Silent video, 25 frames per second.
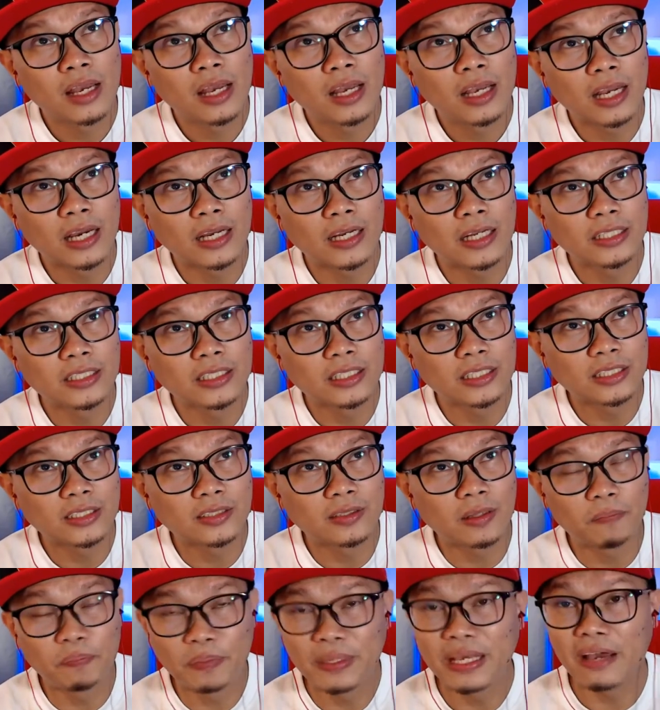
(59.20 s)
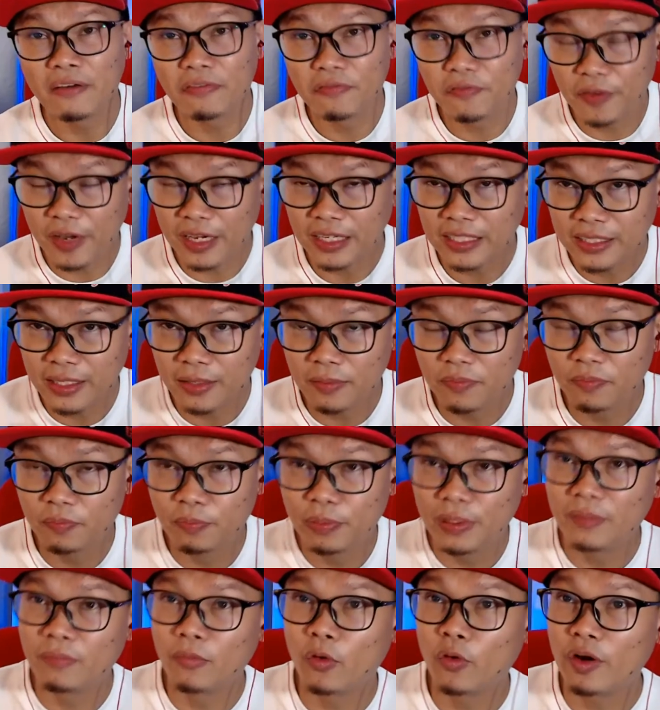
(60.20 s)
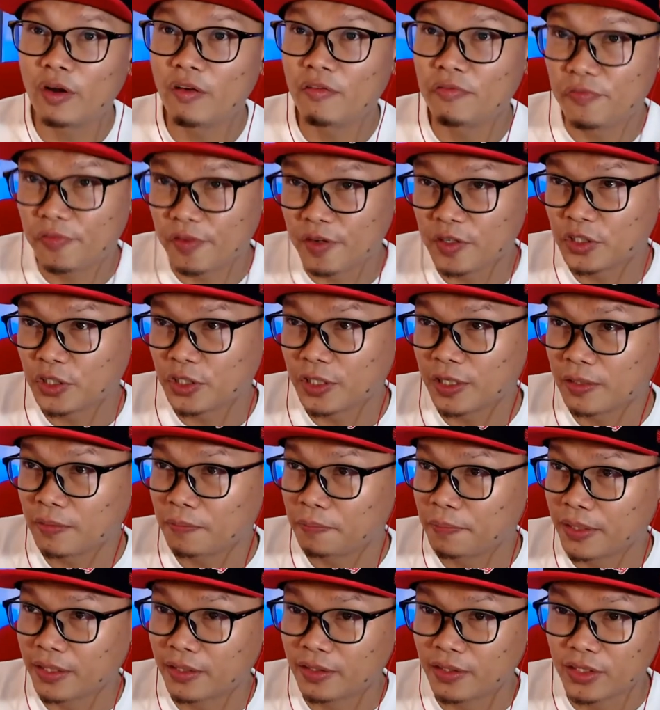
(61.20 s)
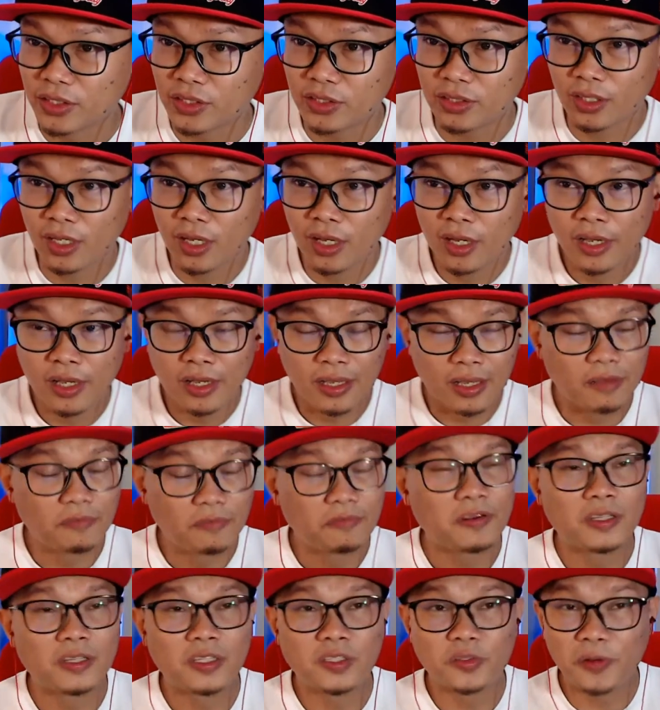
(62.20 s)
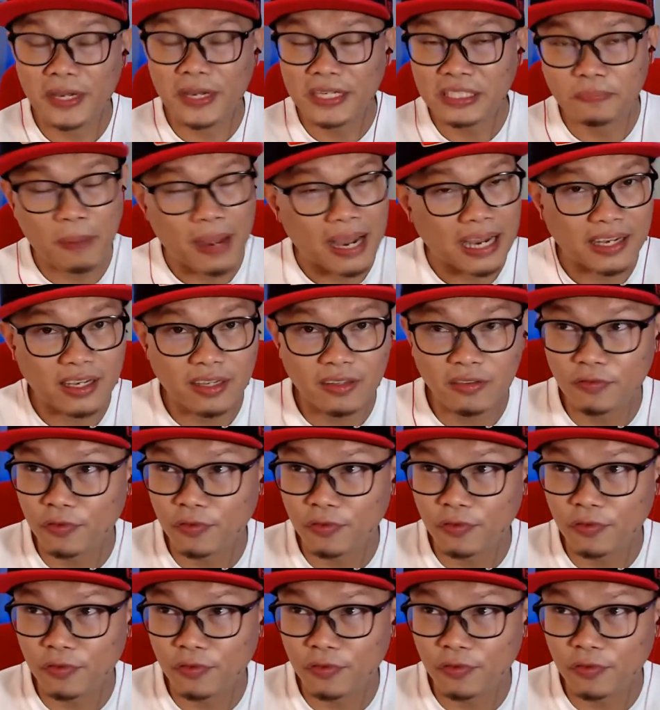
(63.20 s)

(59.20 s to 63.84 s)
kind of just be effective, be more efficient, because if he trades back and